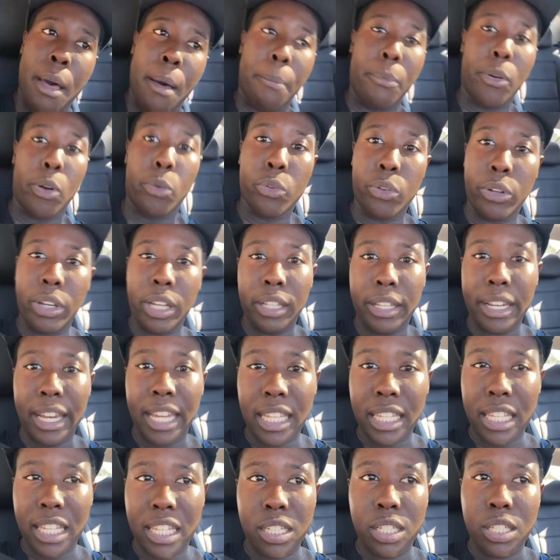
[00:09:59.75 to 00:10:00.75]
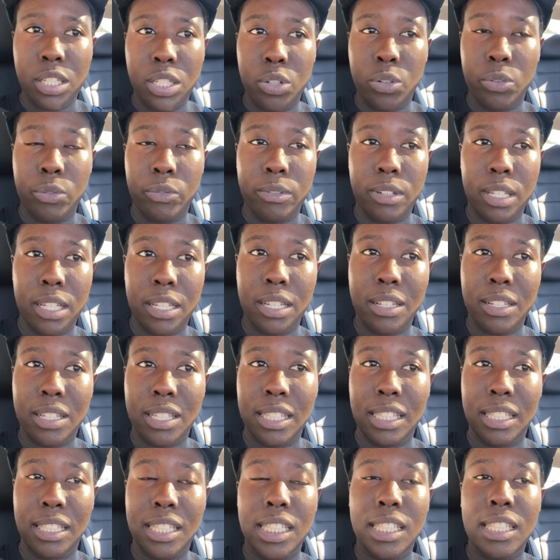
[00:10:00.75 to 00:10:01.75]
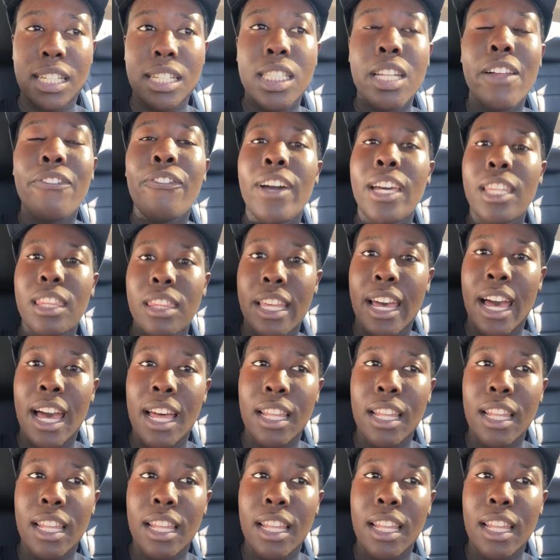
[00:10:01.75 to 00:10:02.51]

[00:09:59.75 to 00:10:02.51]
But really, like, it's so stuff like that,